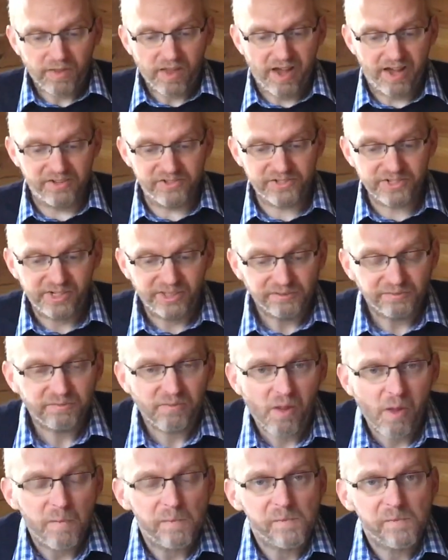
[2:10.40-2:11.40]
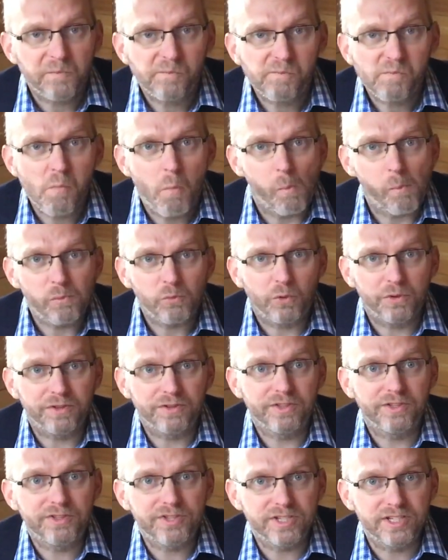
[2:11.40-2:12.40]
And one
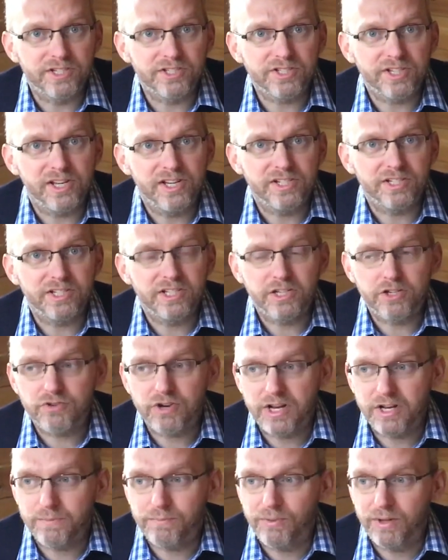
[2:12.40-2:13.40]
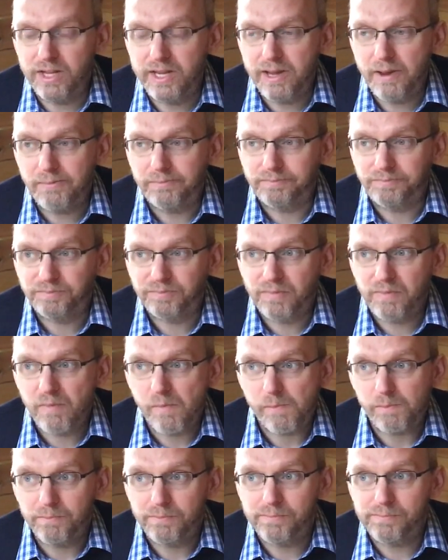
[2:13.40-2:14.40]
of the things that is incredibly
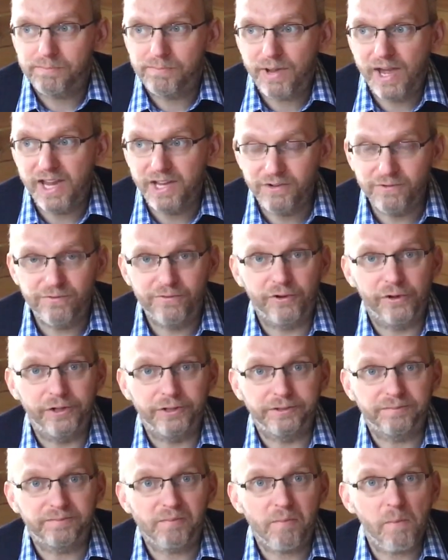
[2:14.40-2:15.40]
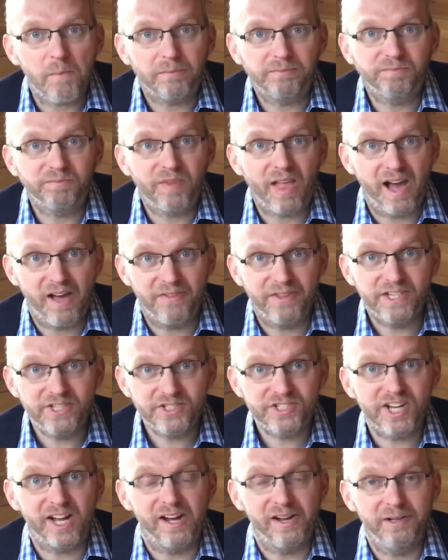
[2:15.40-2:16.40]
painful at this
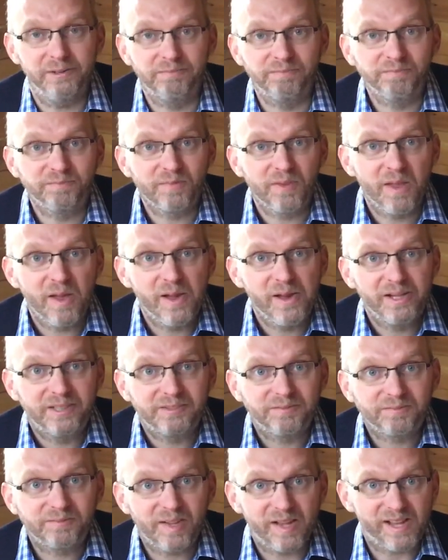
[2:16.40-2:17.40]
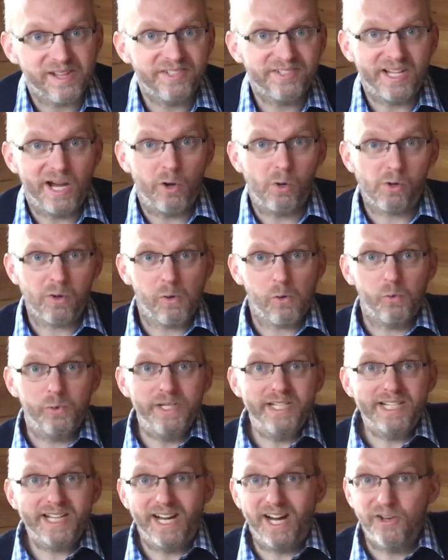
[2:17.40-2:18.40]
time is that
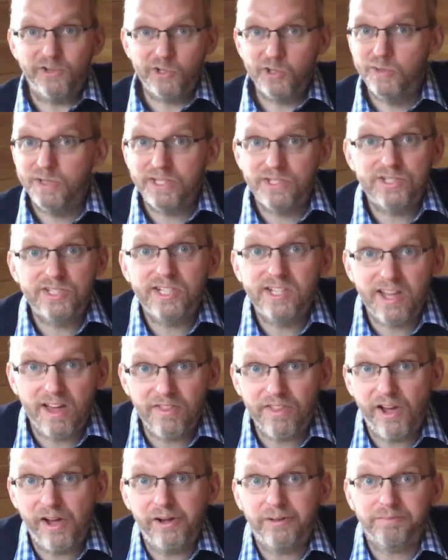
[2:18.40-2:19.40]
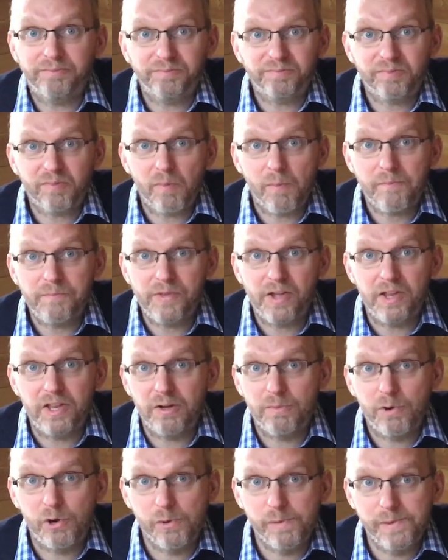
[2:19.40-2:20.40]
we can't do this together at
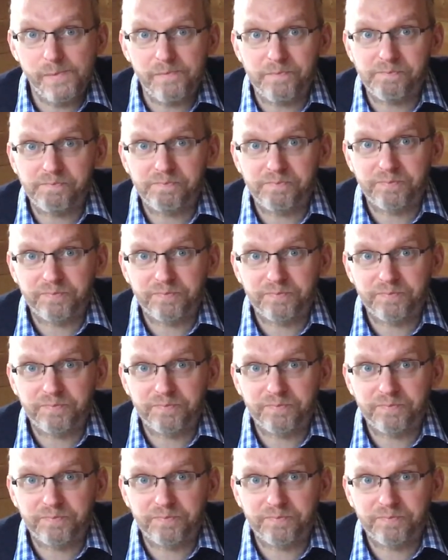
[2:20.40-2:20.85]
the moment.